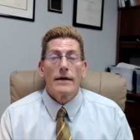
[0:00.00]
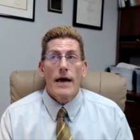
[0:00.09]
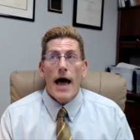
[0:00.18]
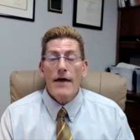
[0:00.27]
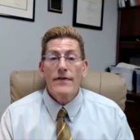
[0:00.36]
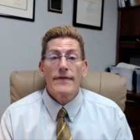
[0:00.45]

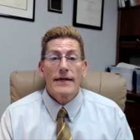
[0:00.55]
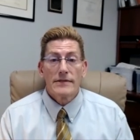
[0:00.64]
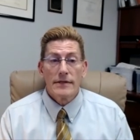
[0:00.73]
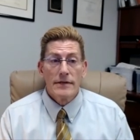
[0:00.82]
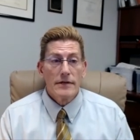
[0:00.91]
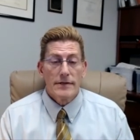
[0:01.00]
I think that's
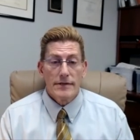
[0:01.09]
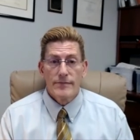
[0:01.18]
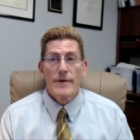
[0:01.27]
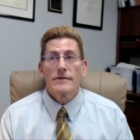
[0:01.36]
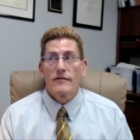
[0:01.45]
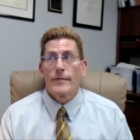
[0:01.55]
a little
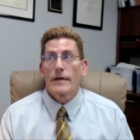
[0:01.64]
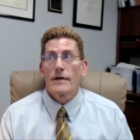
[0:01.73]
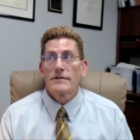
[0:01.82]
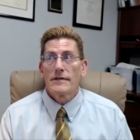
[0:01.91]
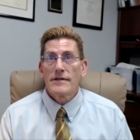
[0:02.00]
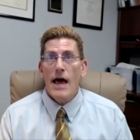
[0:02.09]
dismissive
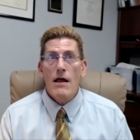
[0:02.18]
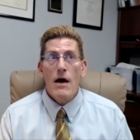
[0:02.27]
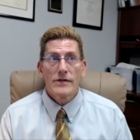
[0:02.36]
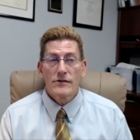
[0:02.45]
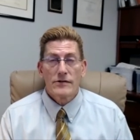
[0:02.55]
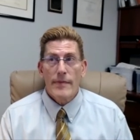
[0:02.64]
because it's not
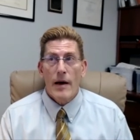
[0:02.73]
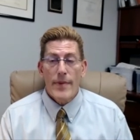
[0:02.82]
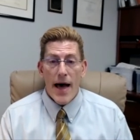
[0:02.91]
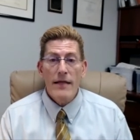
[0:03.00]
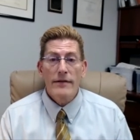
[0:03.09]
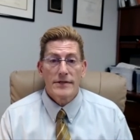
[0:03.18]
always just about
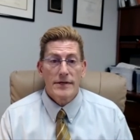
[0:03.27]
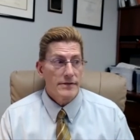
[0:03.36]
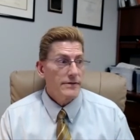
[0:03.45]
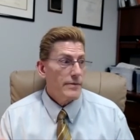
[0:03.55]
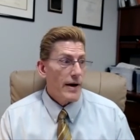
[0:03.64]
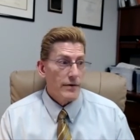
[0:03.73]
politics,
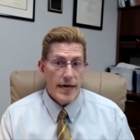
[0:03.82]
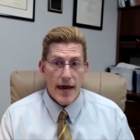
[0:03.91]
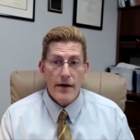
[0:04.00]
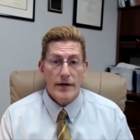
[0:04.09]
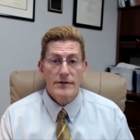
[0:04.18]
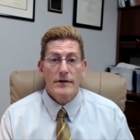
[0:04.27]
it's about
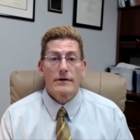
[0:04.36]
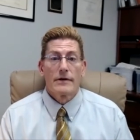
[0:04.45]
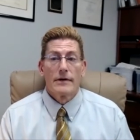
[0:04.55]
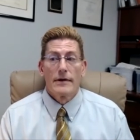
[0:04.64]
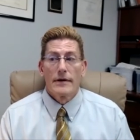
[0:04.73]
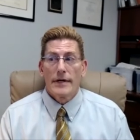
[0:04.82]
character,
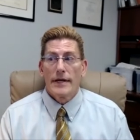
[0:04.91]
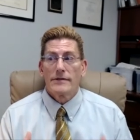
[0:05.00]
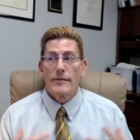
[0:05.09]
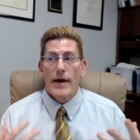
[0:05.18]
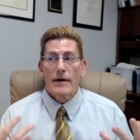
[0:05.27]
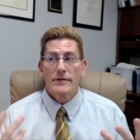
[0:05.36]
it's
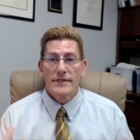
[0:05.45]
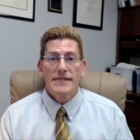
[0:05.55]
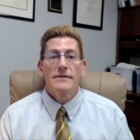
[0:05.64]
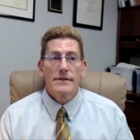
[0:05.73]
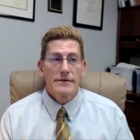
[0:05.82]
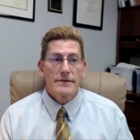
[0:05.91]
about
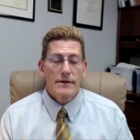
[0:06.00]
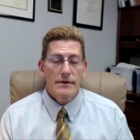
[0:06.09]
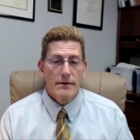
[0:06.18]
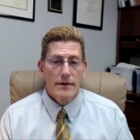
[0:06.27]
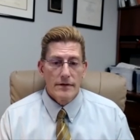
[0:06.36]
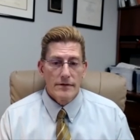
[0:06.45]
decency.
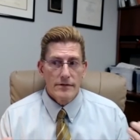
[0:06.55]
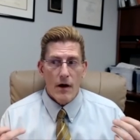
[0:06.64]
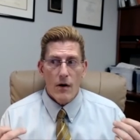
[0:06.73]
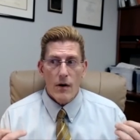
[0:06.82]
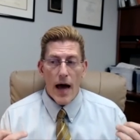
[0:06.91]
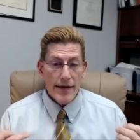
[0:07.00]

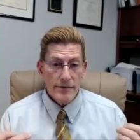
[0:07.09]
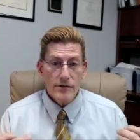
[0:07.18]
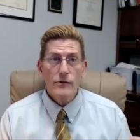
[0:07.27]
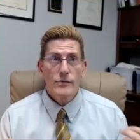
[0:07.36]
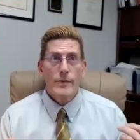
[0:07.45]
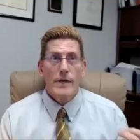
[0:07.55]
So I do
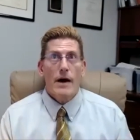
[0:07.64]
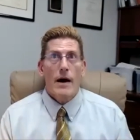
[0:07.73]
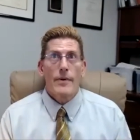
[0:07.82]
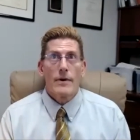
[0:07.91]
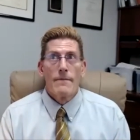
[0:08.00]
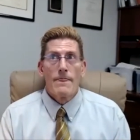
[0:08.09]
speak
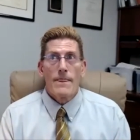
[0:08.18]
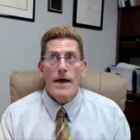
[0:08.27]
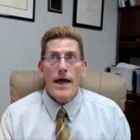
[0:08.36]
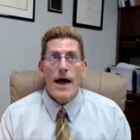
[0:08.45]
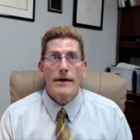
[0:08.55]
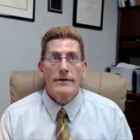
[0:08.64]
up.
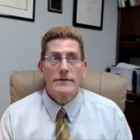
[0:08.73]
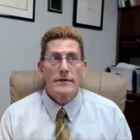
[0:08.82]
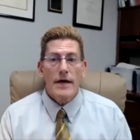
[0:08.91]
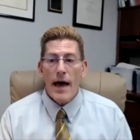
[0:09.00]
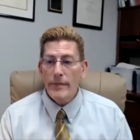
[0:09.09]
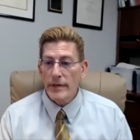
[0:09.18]
And
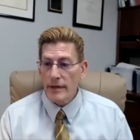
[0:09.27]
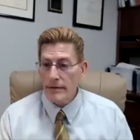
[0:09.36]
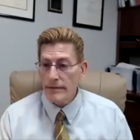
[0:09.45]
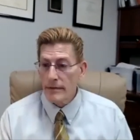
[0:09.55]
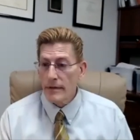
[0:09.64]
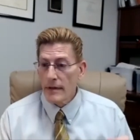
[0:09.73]
I'm going to
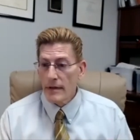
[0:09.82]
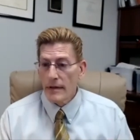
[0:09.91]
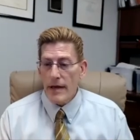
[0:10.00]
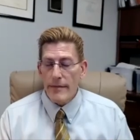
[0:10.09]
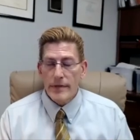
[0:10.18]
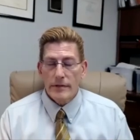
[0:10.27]

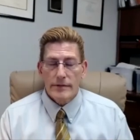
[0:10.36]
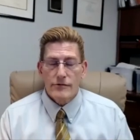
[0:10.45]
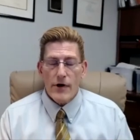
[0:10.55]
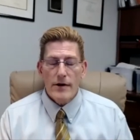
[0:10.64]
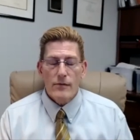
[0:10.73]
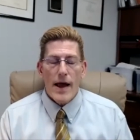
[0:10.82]
I'm going to
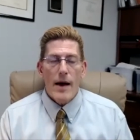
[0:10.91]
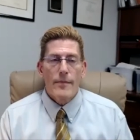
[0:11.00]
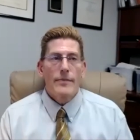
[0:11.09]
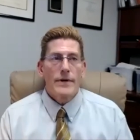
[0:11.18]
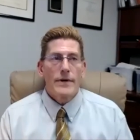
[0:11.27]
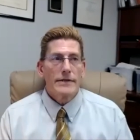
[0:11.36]
try to wrap
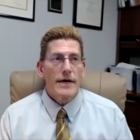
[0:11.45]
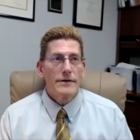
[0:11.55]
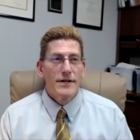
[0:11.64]
up here. I tend